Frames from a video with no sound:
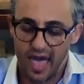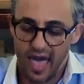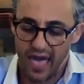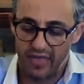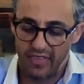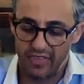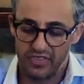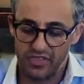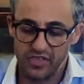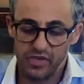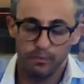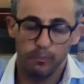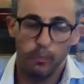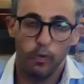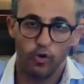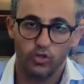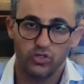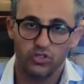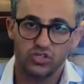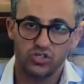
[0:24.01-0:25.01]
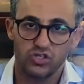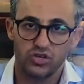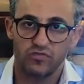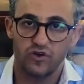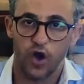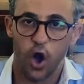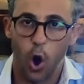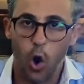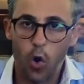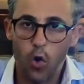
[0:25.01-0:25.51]
and the importance
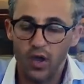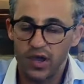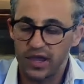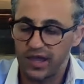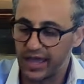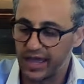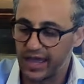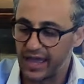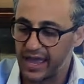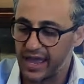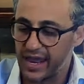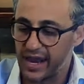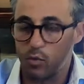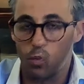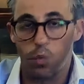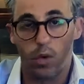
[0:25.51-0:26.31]
of oak in